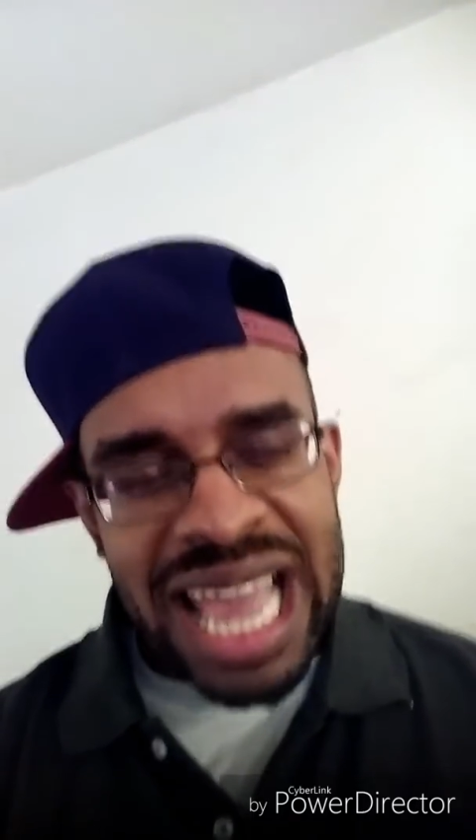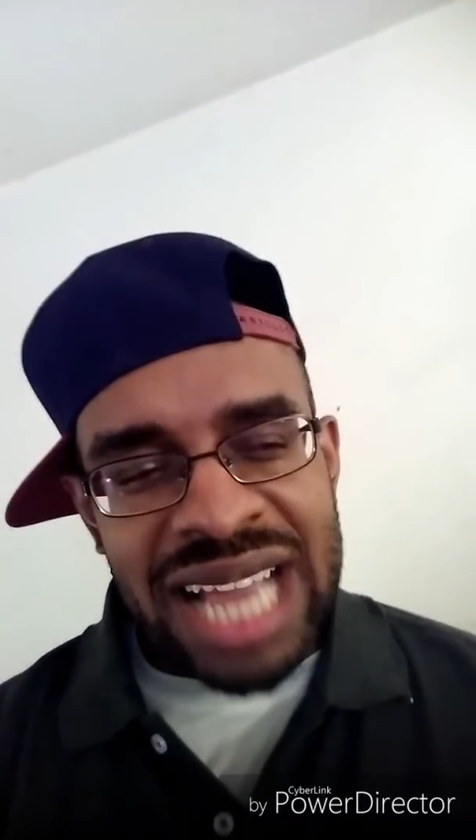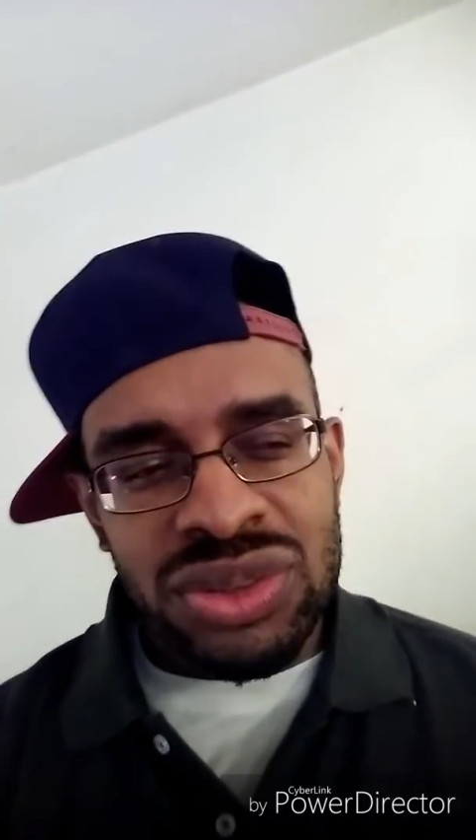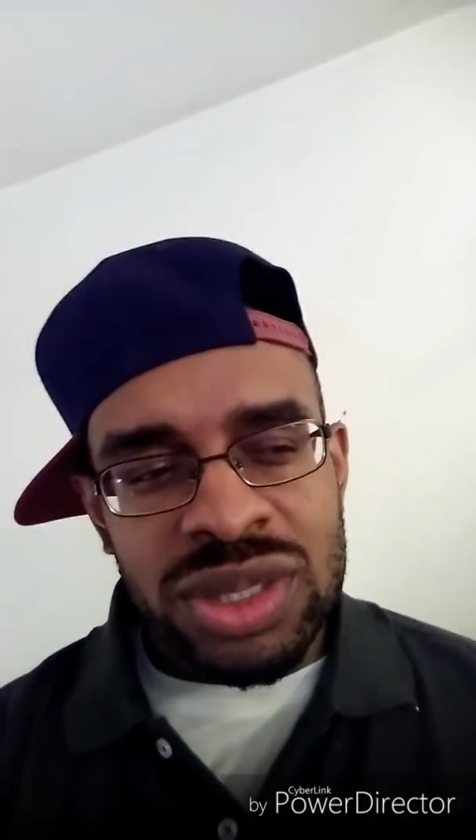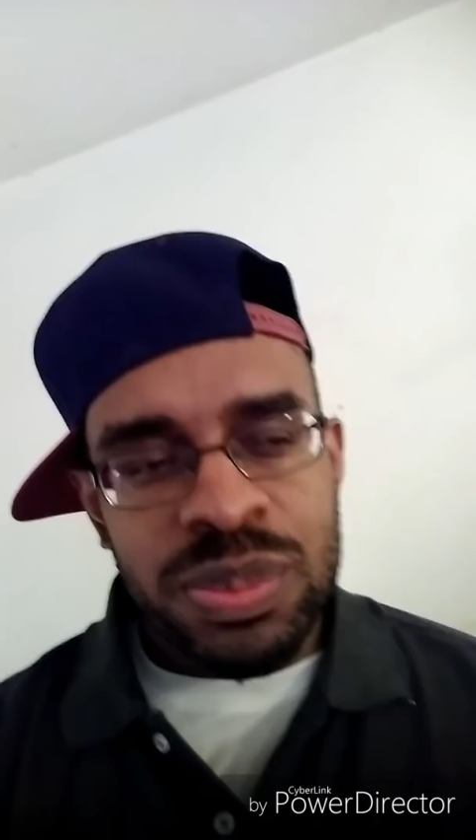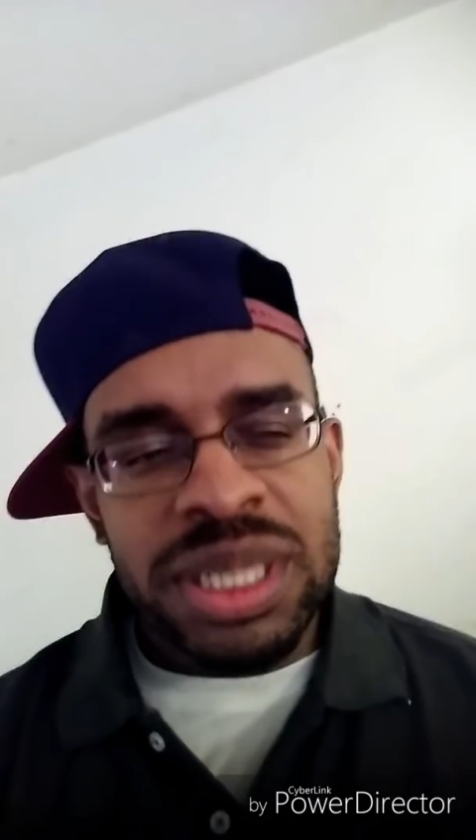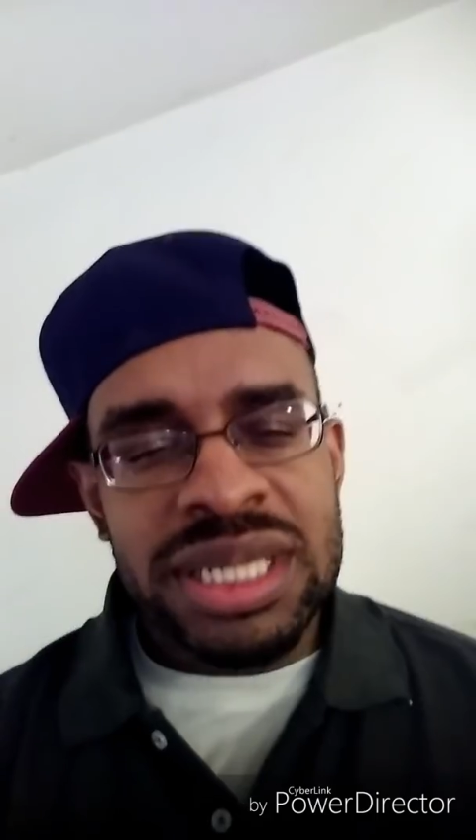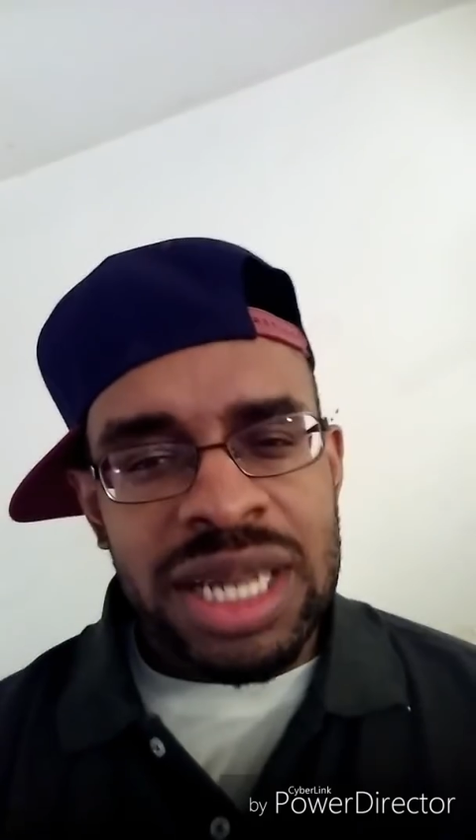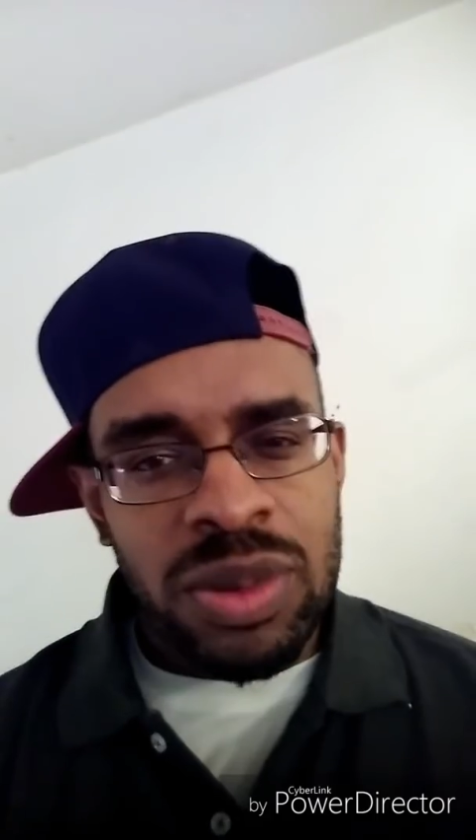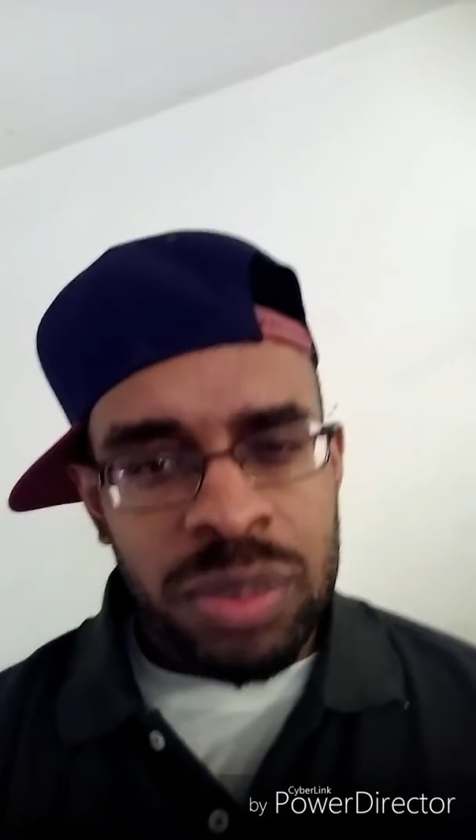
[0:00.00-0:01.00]
actresses
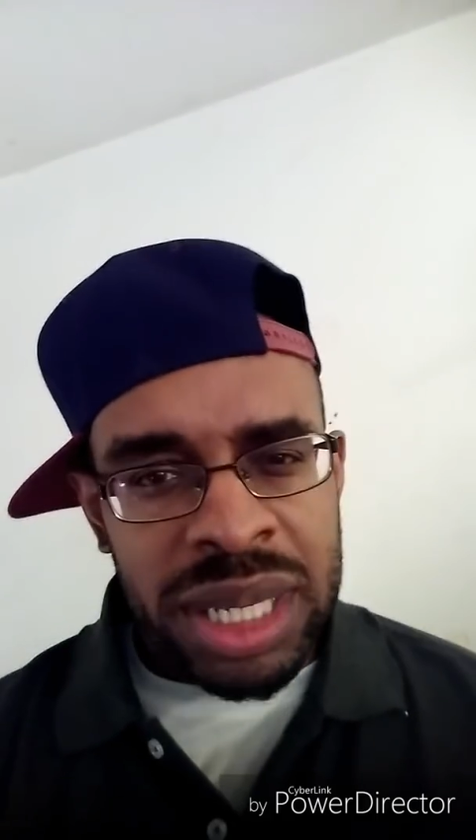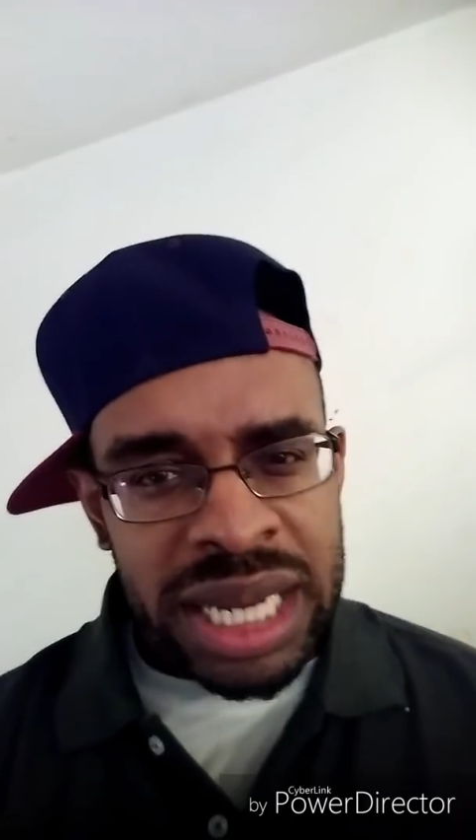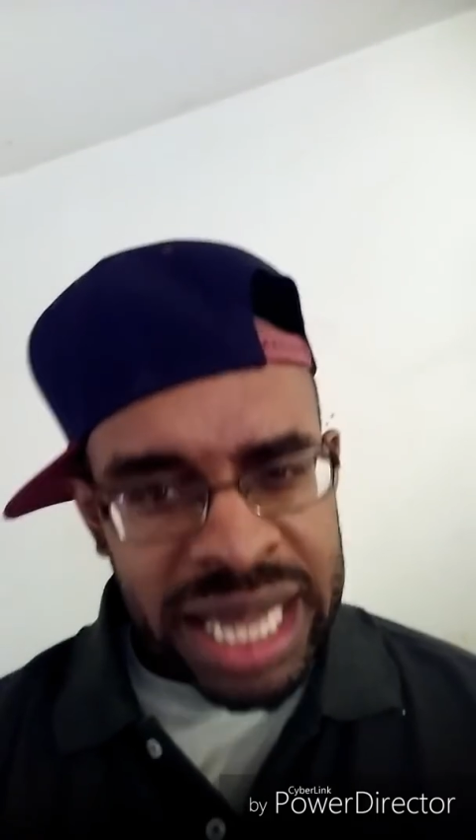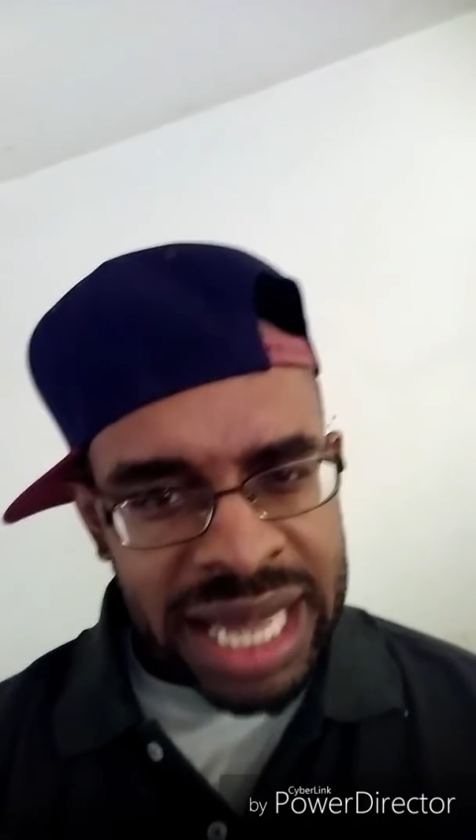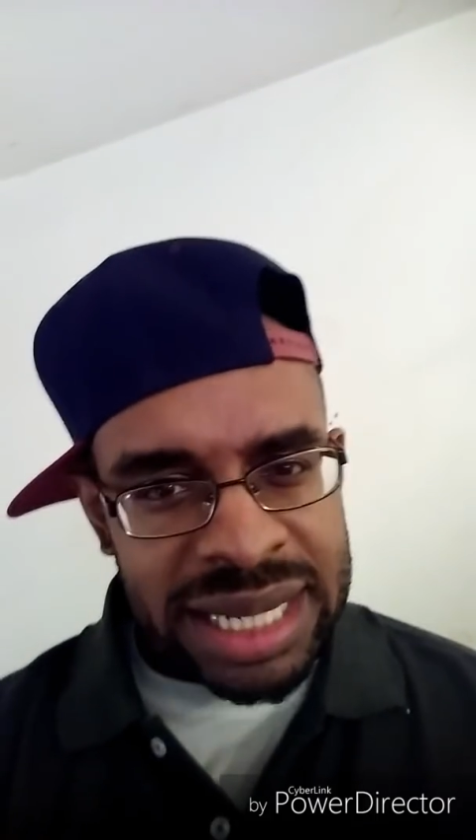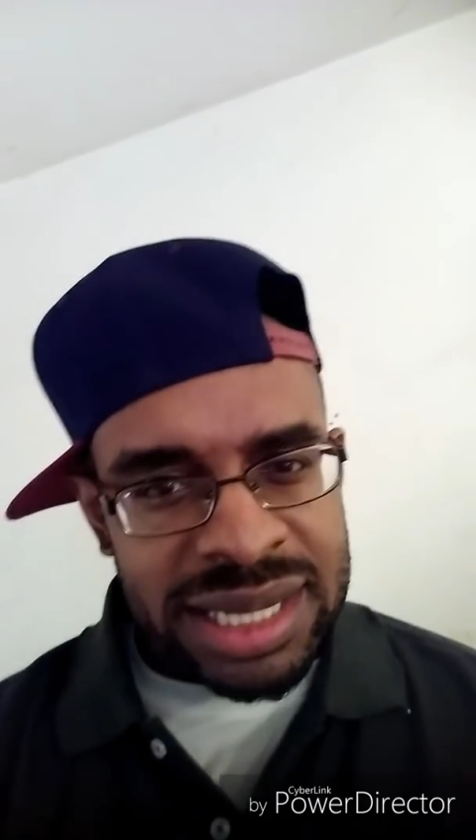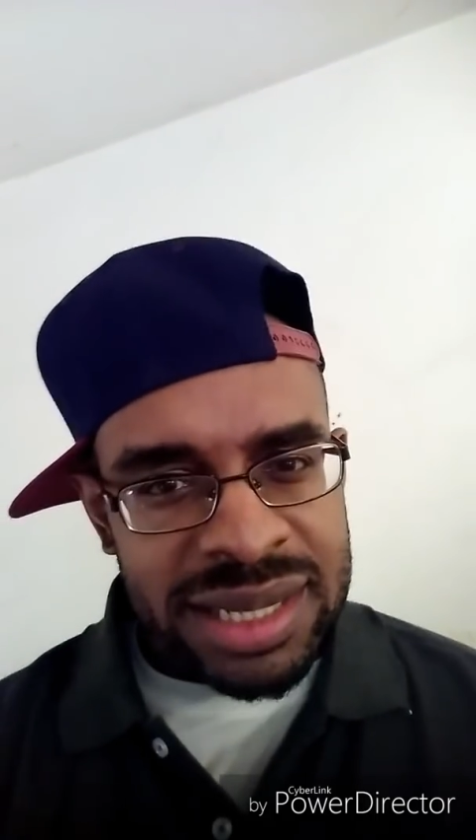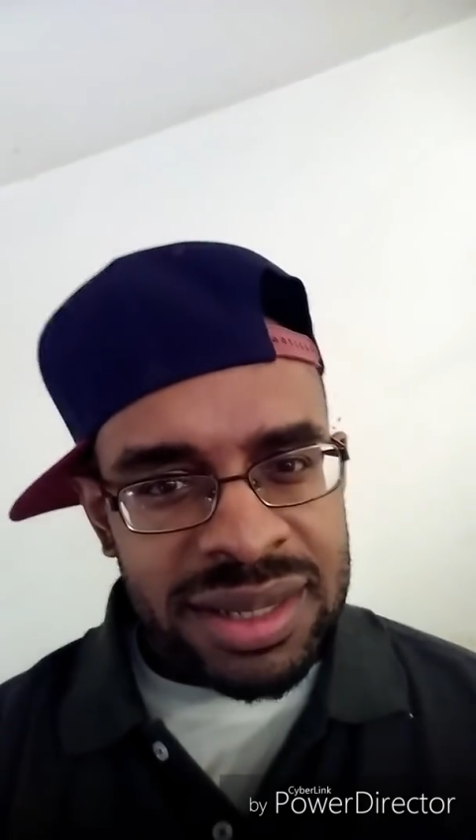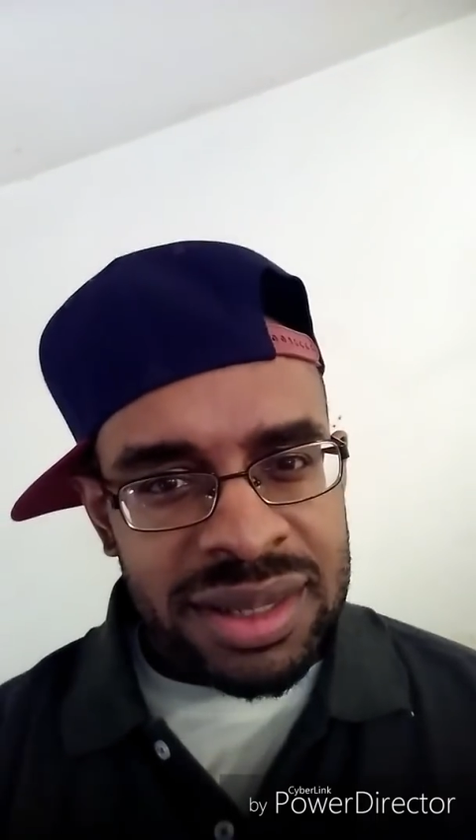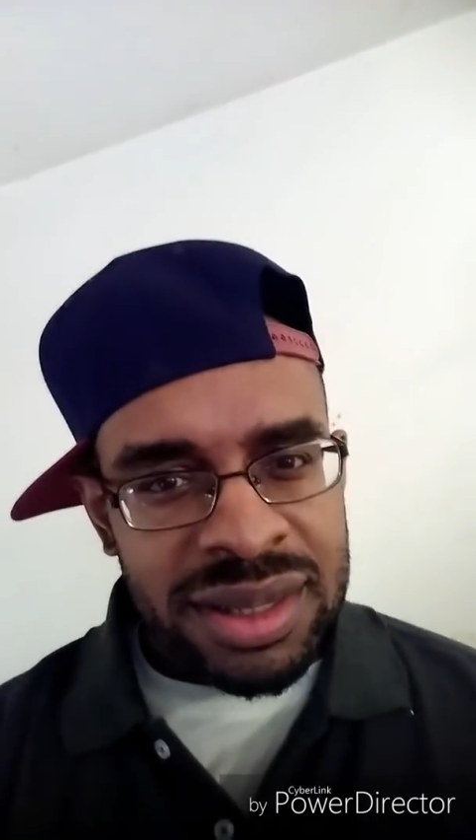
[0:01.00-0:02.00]
putting their money at?